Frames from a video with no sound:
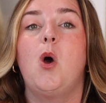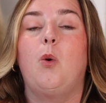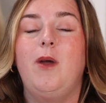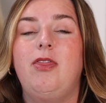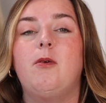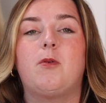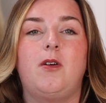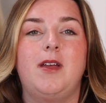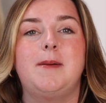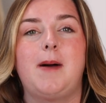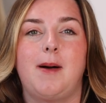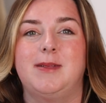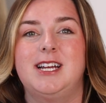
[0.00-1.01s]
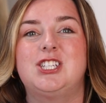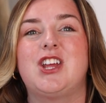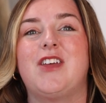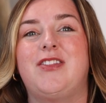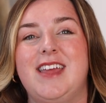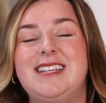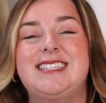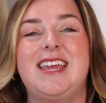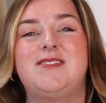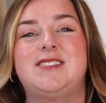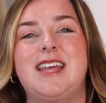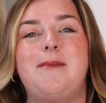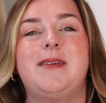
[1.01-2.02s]
With the Rolling Publish, this
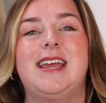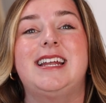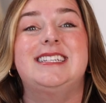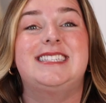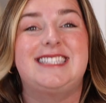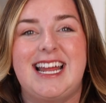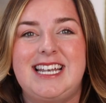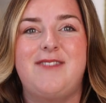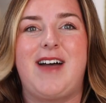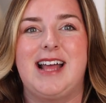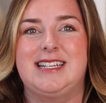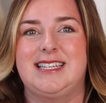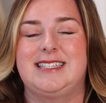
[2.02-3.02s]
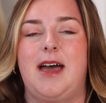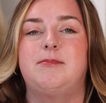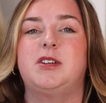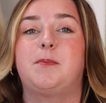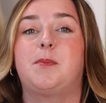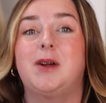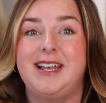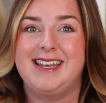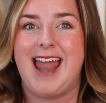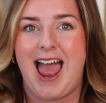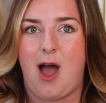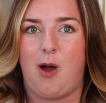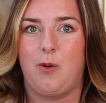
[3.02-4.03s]
gives them, it incentivizes them to print
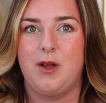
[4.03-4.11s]
now.